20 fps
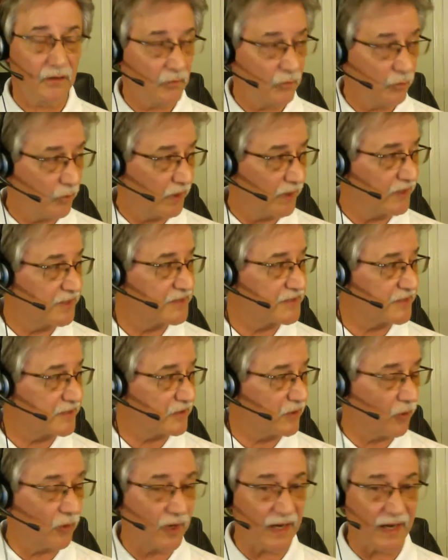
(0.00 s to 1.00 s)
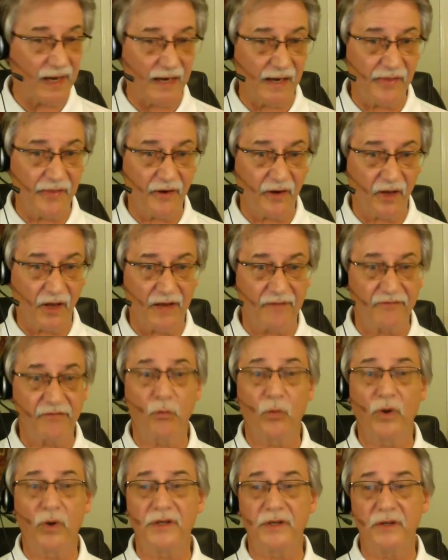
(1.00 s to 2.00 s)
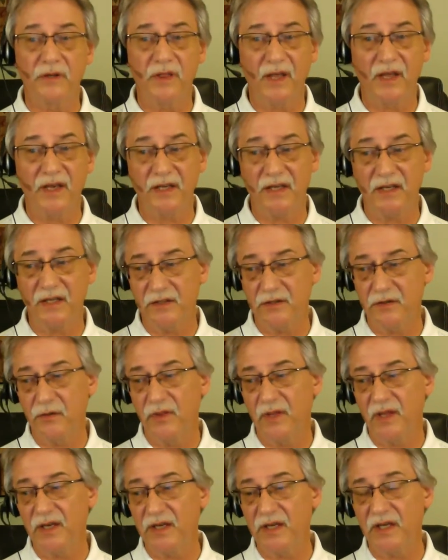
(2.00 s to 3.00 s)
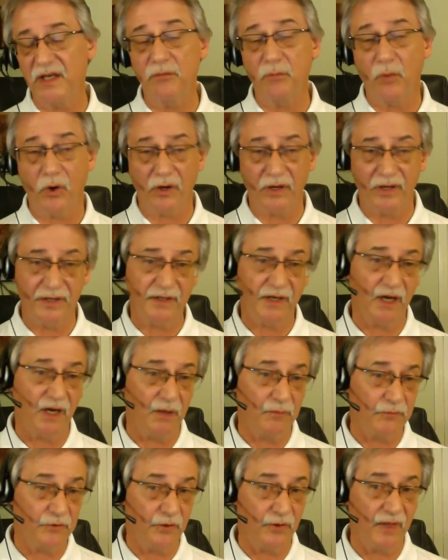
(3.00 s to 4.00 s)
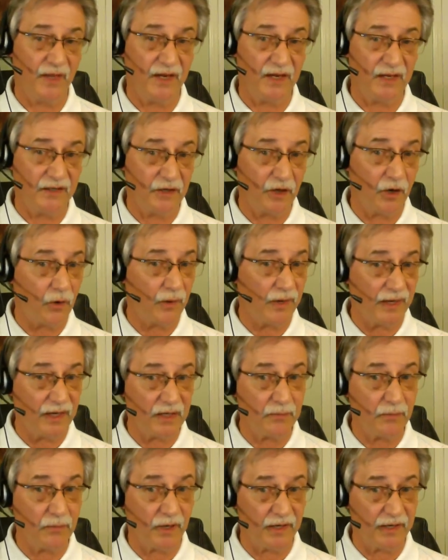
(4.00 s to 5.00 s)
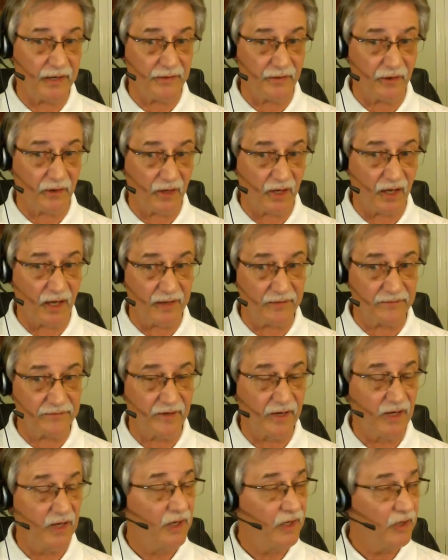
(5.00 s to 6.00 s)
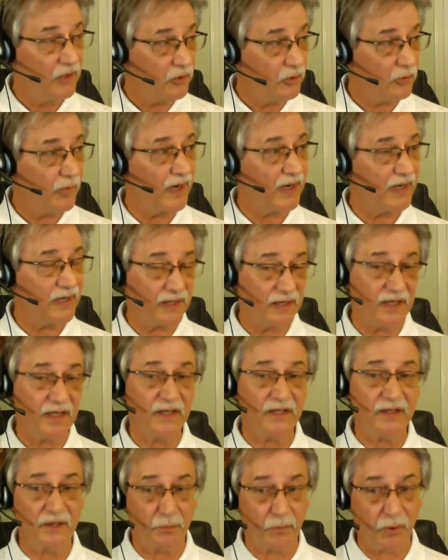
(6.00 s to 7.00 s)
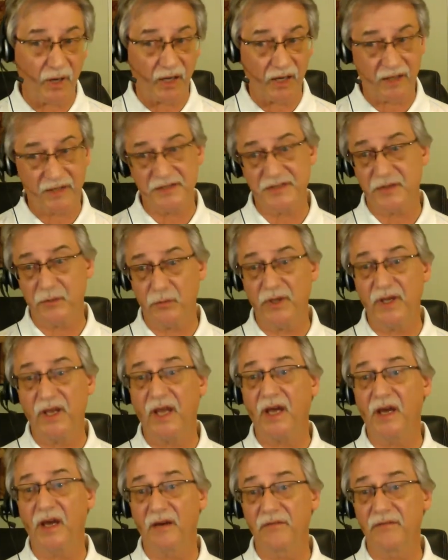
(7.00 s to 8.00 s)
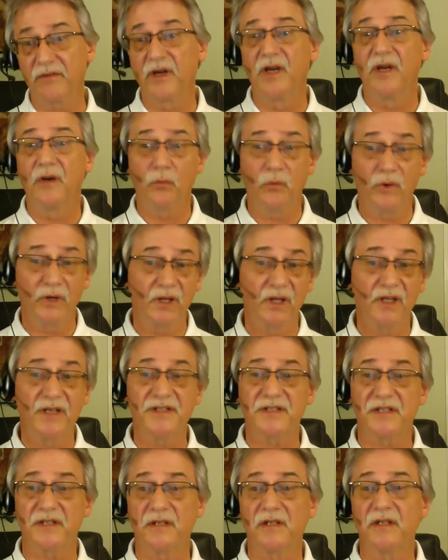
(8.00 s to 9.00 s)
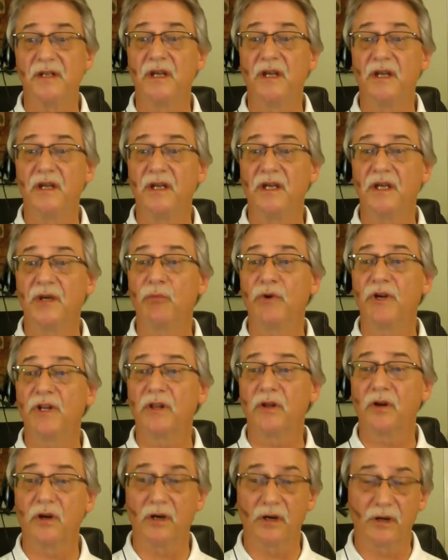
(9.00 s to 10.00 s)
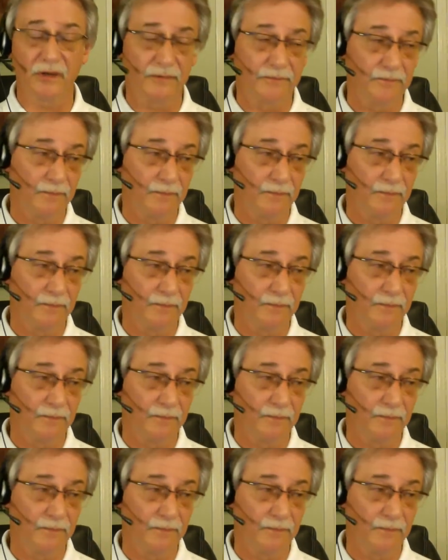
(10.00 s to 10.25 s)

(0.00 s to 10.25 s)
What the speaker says: What is going on in their life? What do they need? Do they need more income? Do they know anybody in their life who might need the products that we have? We listen and we learn.